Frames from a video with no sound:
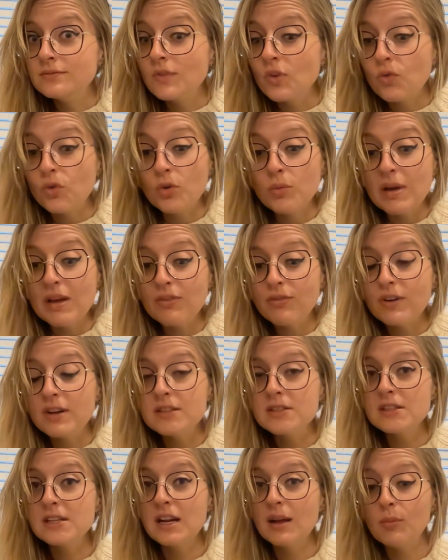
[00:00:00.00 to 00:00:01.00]
For my
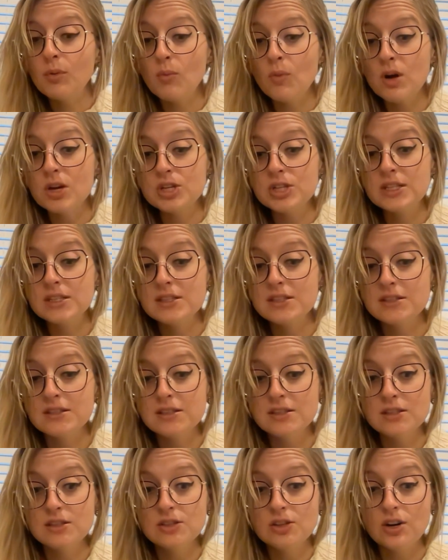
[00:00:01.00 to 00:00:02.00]
friends that have been watching since
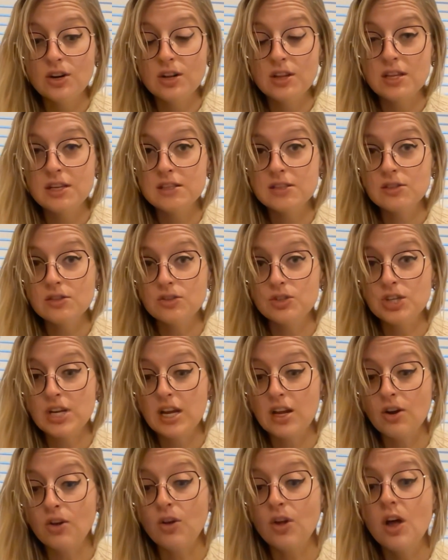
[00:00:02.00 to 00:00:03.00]
they started this little
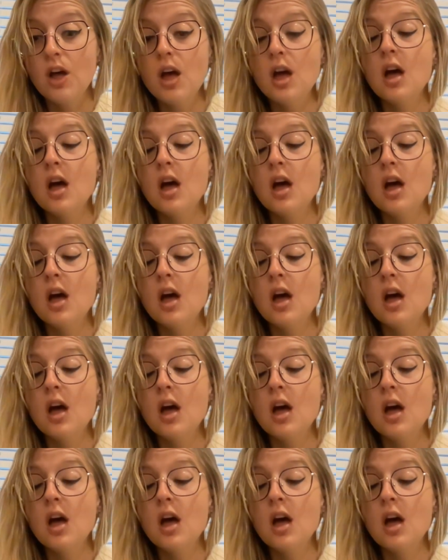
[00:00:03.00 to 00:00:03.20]
channel,